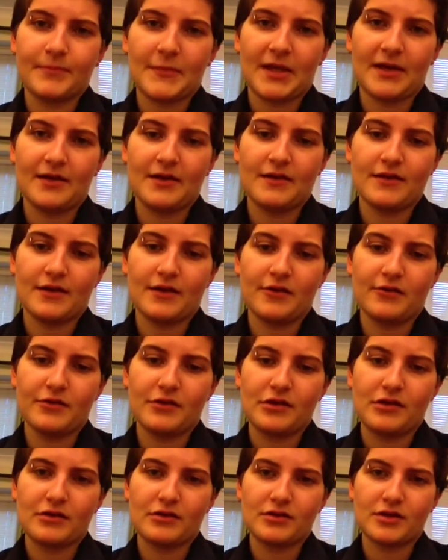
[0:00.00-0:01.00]
anything
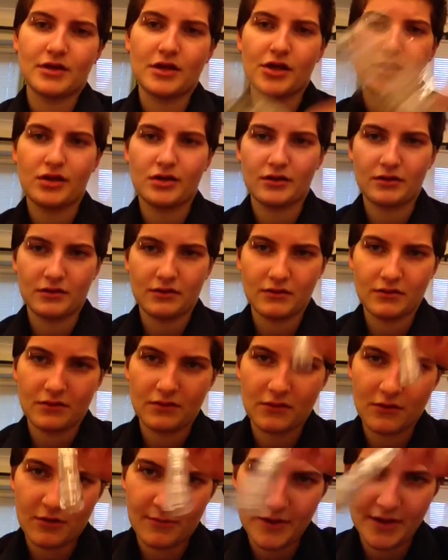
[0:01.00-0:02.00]
else, just
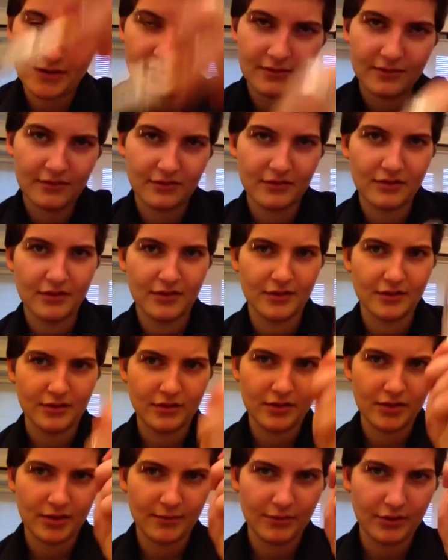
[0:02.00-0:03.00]
comment,
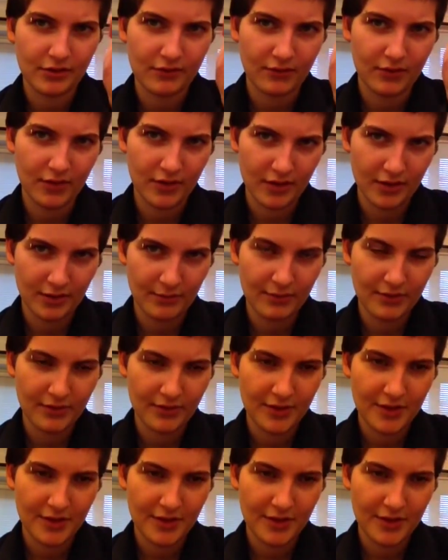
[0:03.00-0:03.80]
subscribe,